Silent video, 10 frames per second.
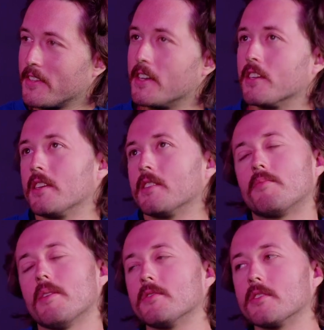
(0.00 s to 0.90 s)
Yeah, like the
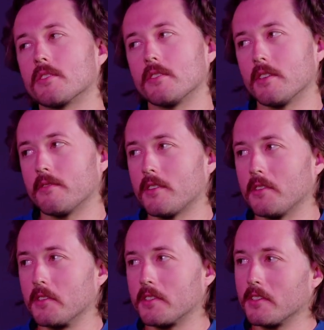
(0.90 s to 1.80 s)
premise is good enough. I
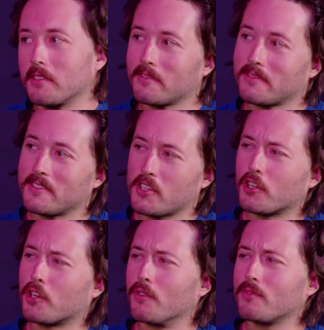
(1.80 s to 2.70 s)
don't need to. It's
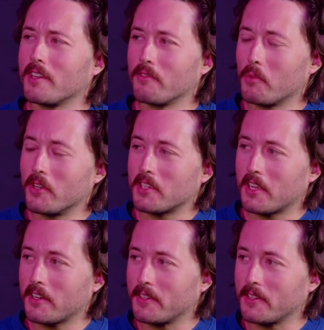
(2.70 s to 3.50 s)
uncouth to have a punchline, isn't it?